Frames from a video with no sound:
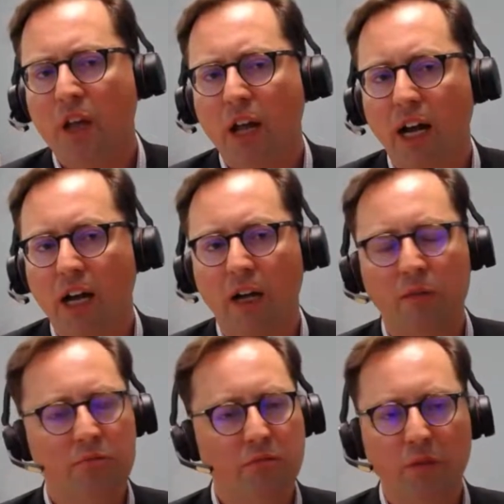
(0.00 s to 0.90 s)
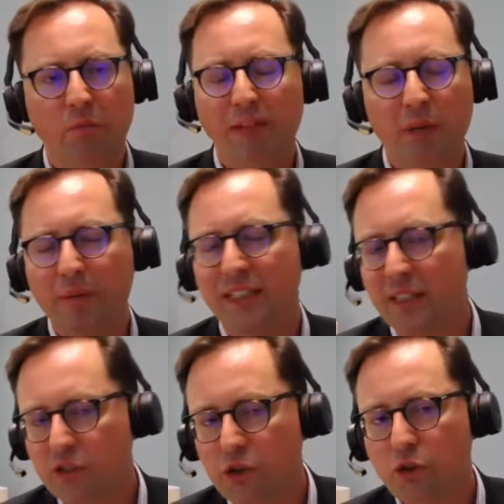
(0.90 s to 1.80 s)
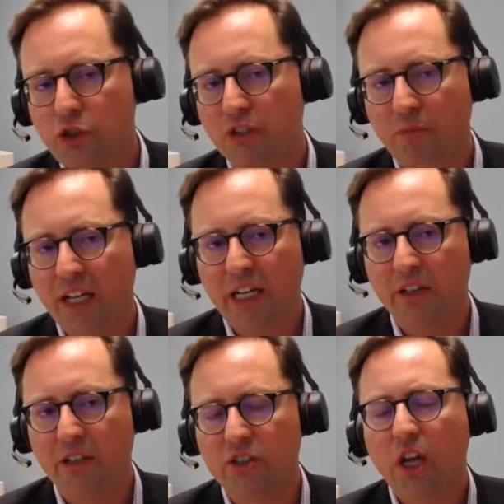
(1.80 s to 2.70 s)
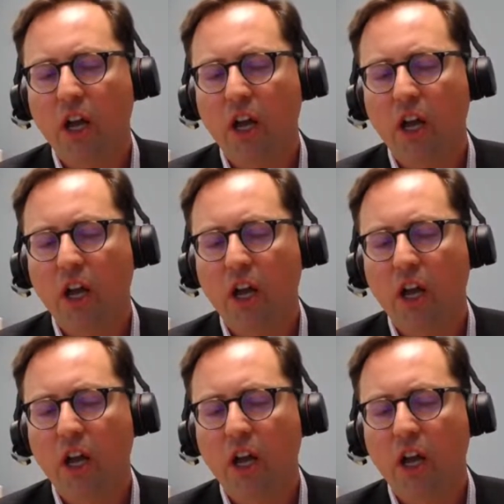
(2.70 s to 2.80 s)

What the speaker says: might maybe at the exclusion of many others.